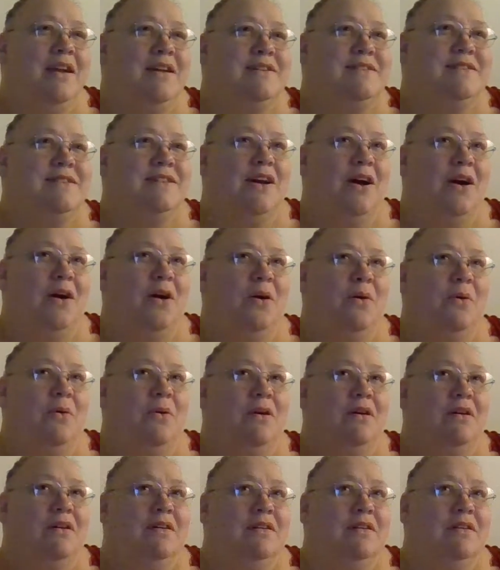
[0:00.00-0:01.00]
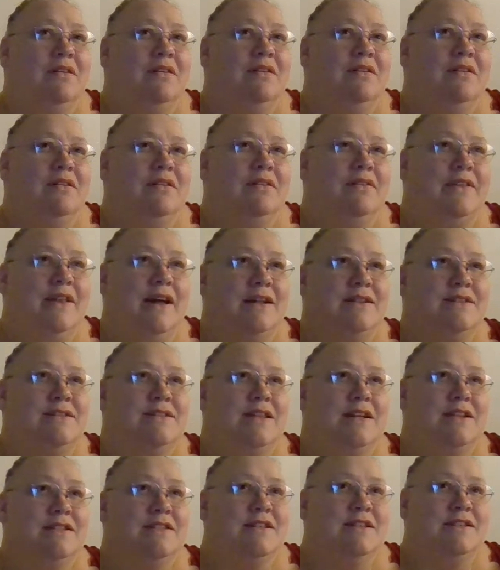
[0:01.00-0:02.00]
So
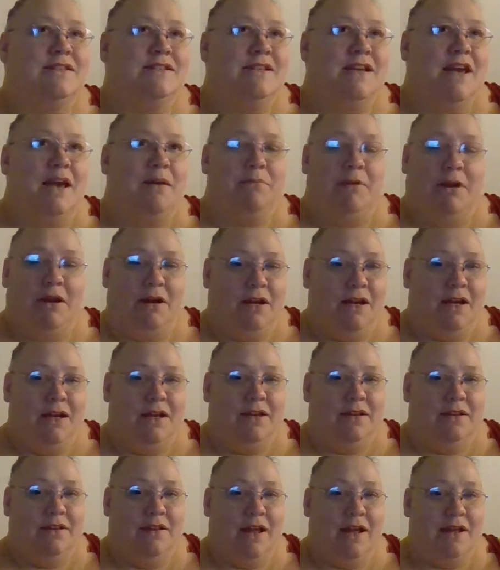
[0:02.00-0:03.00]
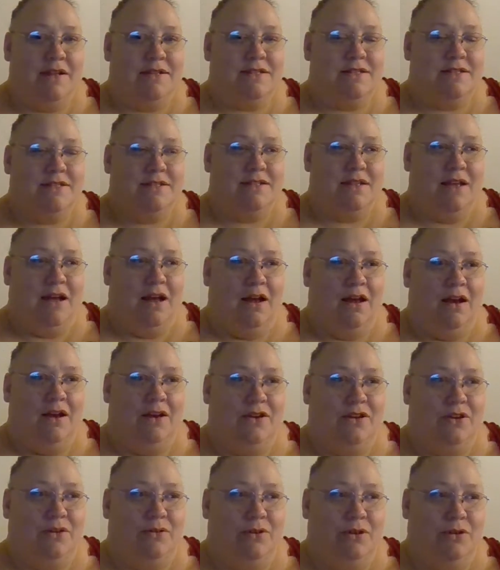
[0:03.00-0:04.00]
that's a CA period. That's
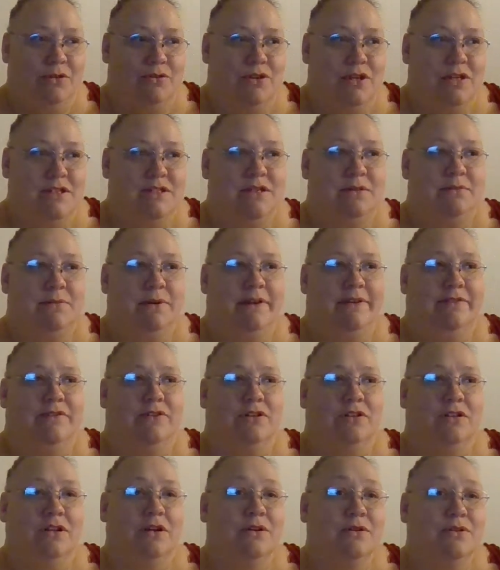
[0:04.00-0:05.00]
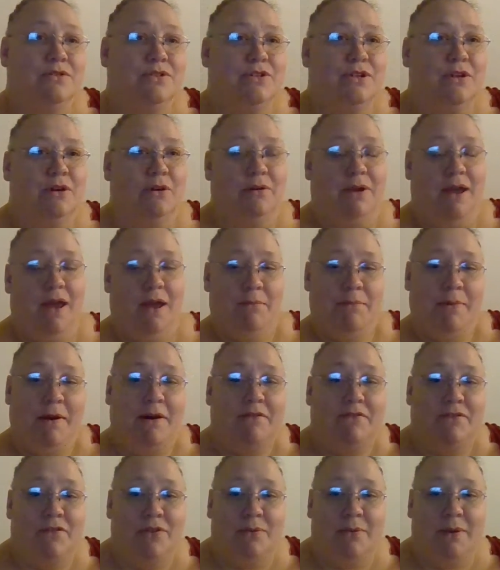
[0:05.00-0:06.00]
you dress in medieval clothes, you go camp
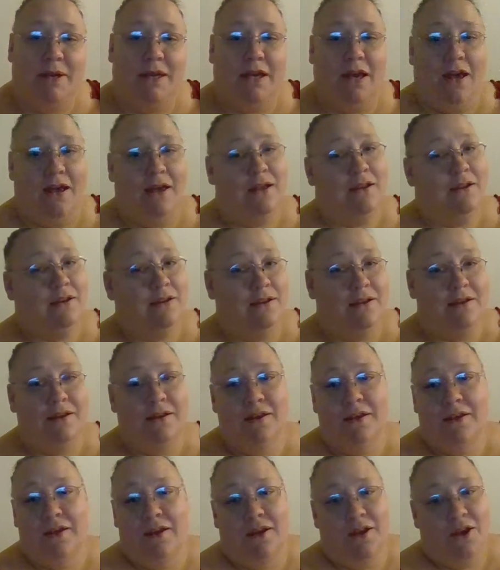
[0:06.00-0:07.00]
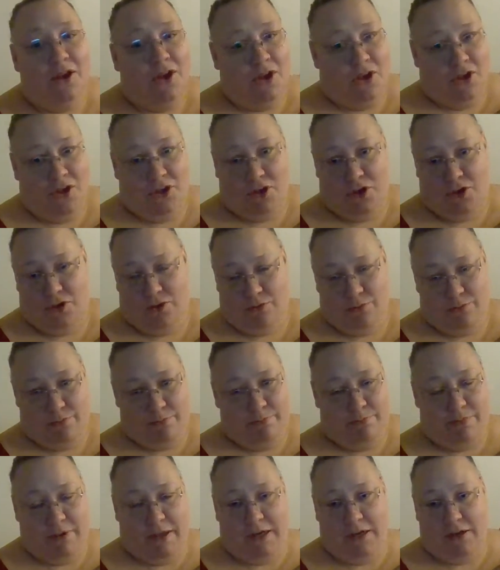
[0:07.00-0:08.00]
out for the weekend, you
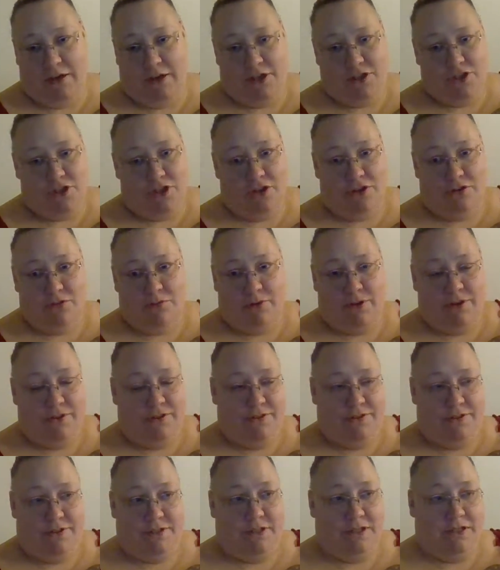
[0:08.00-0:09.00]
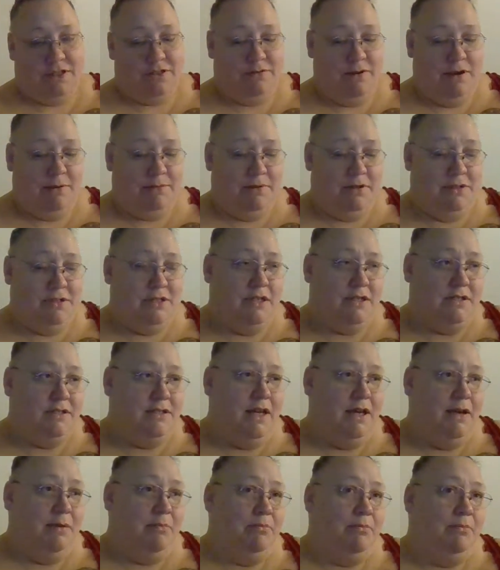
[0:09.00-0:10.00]
beat on each other with sticks wrapped in duct
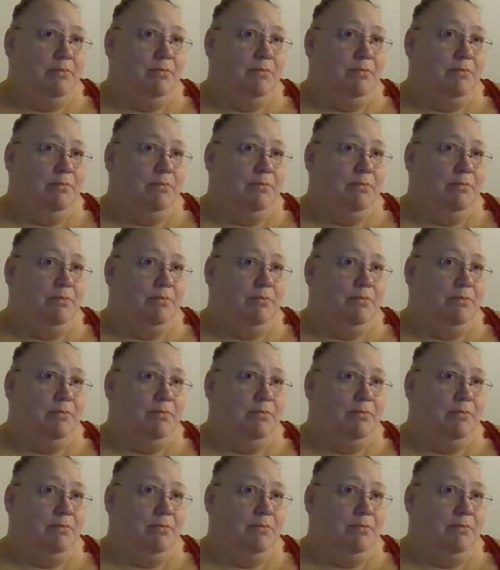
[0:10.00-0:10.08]
tape,